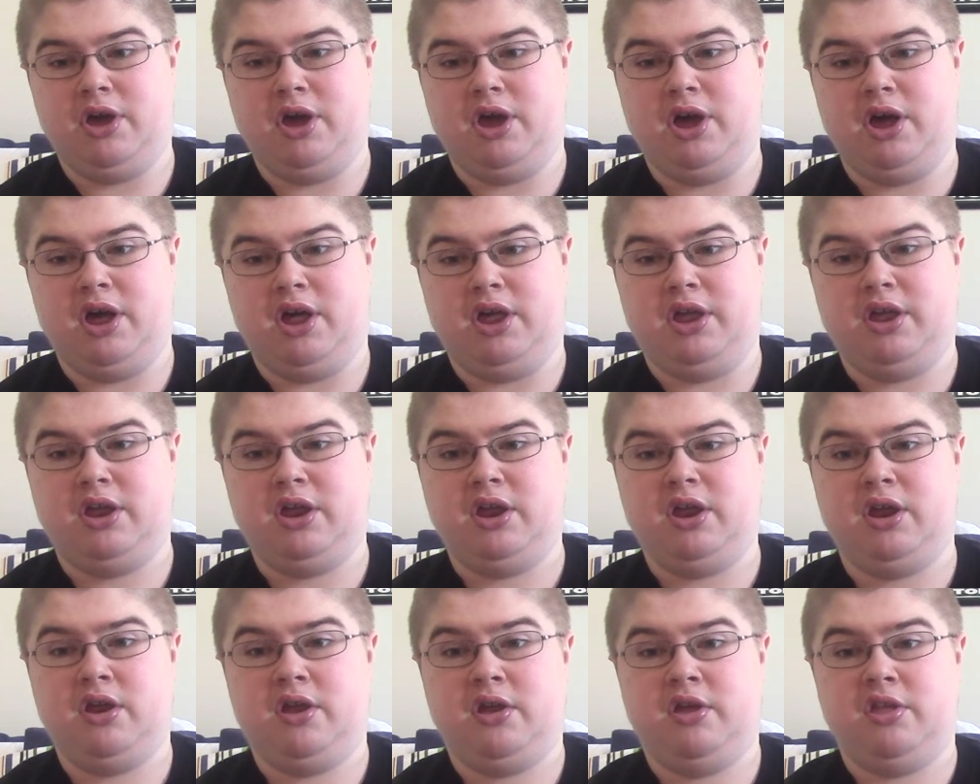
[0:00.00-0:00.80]

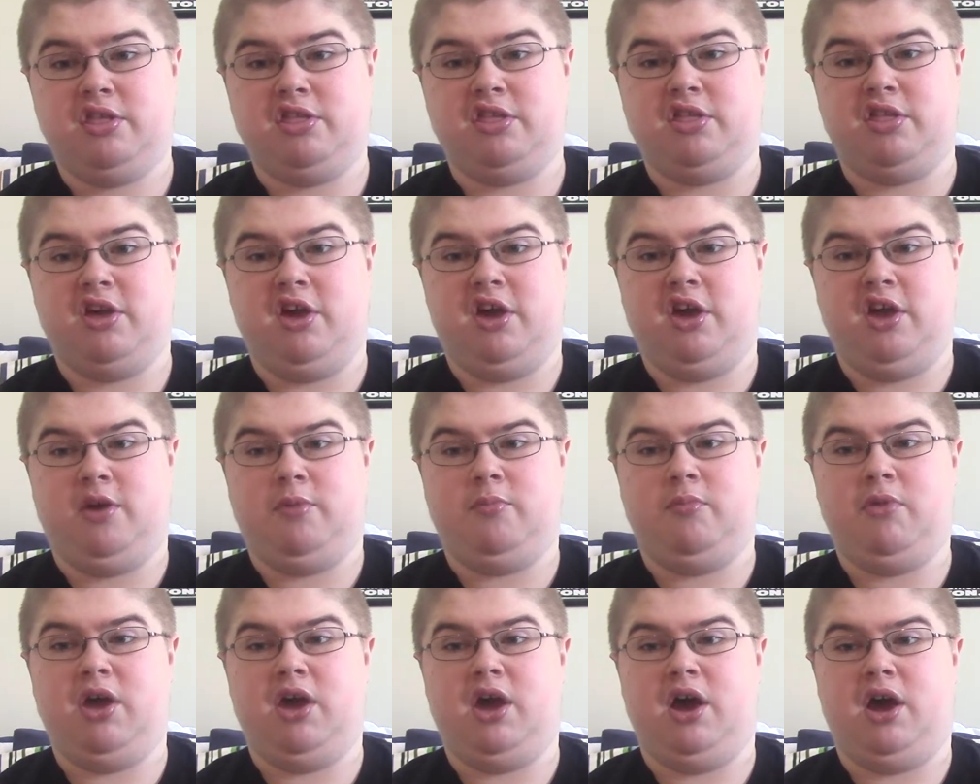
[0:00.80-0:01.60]

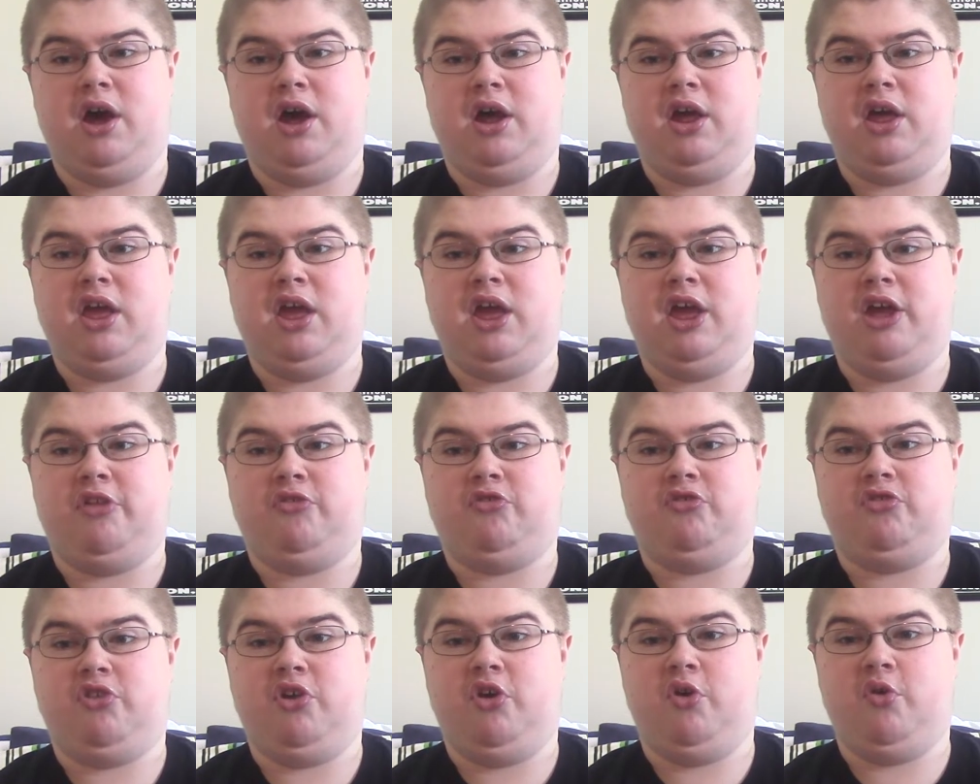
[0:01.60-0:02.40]

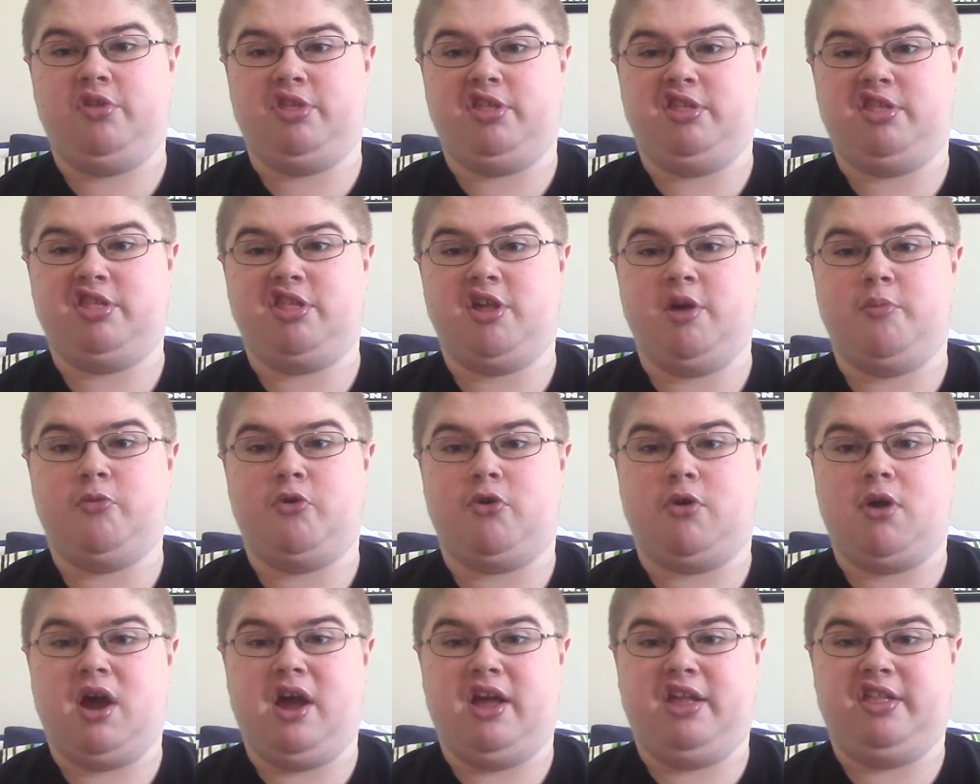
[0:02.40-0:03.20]
And she also
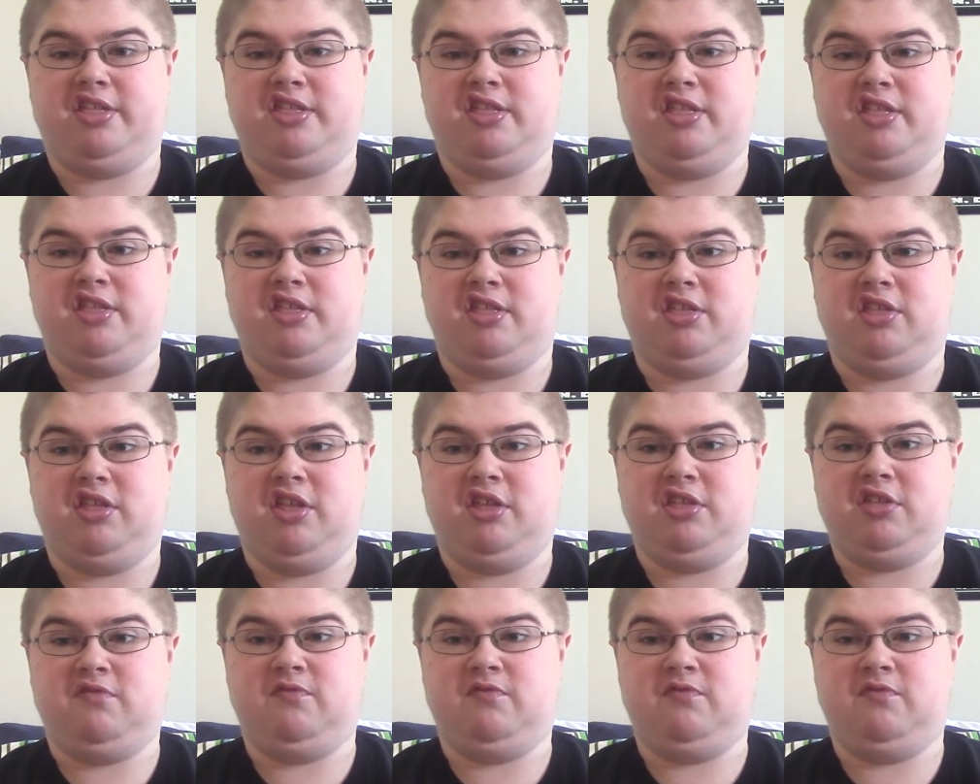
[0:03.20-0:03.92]
summarizes this